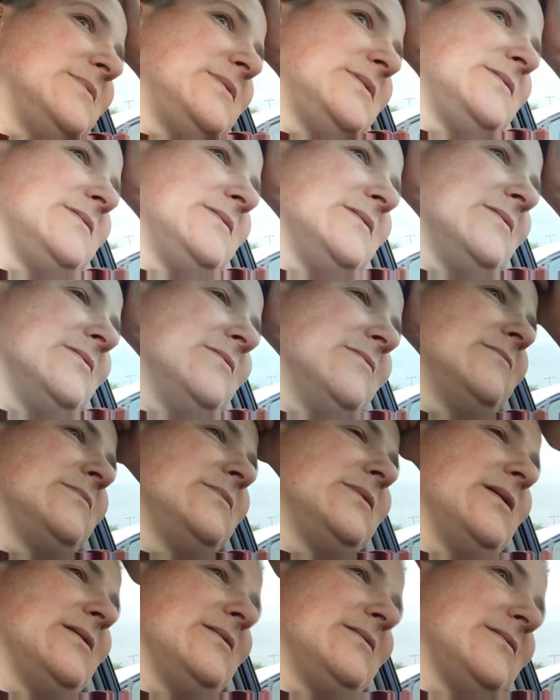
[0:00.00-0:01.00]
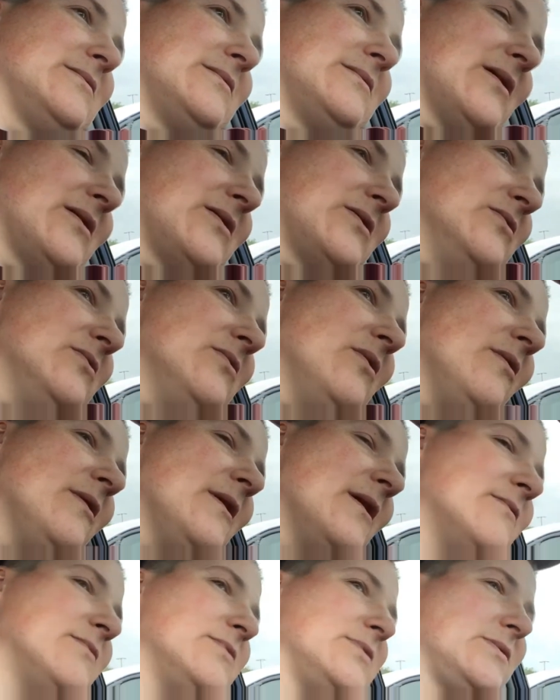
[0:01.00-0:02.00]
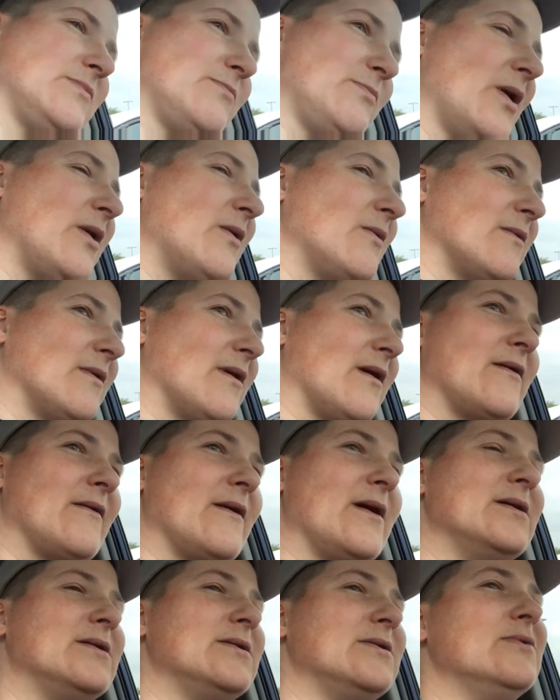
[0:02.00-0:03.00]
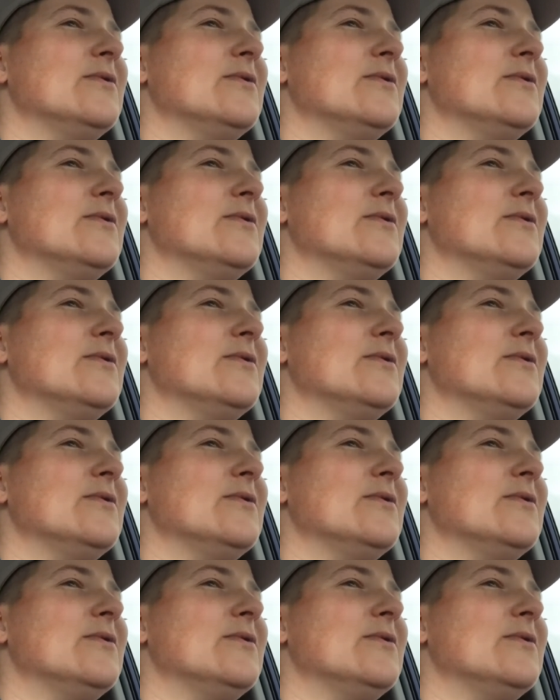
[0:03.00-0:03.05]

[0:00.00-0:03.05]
So Dennis is like, you know that was spelt wrong, right?